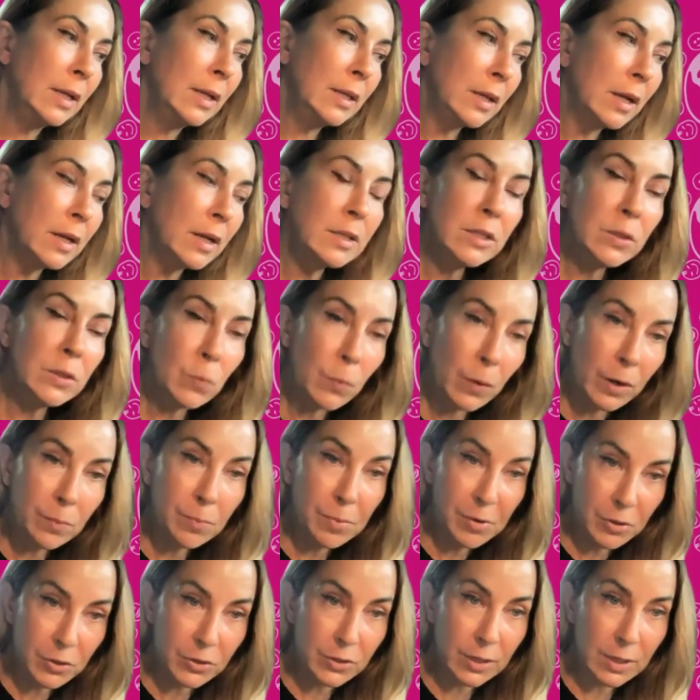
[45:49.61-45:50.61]

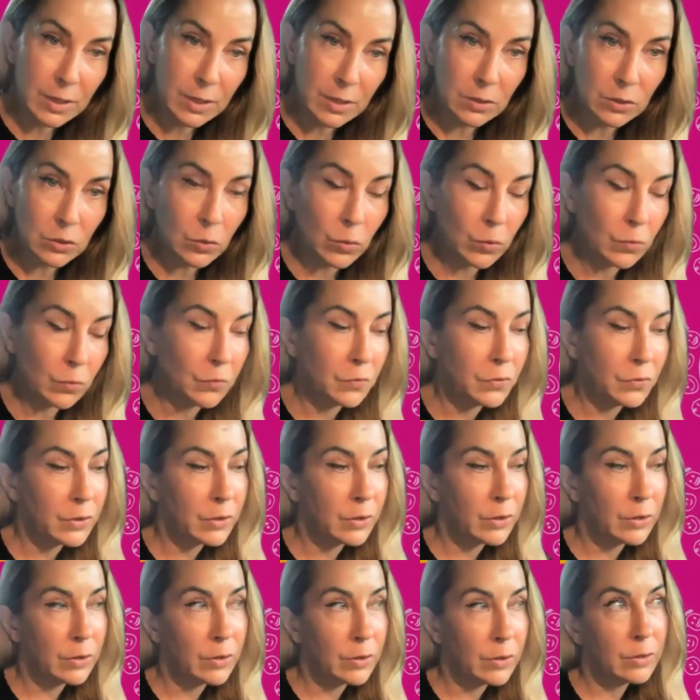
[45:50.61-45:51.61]
91% of
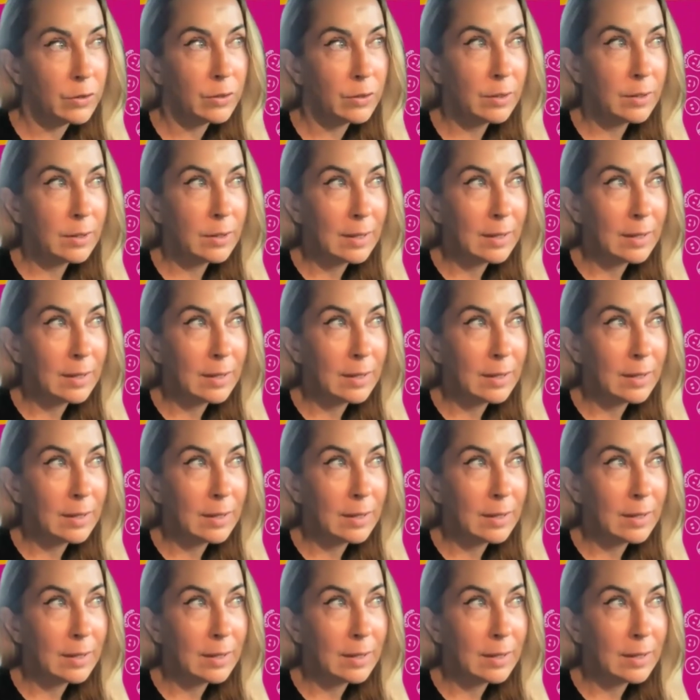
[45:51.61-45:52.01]
their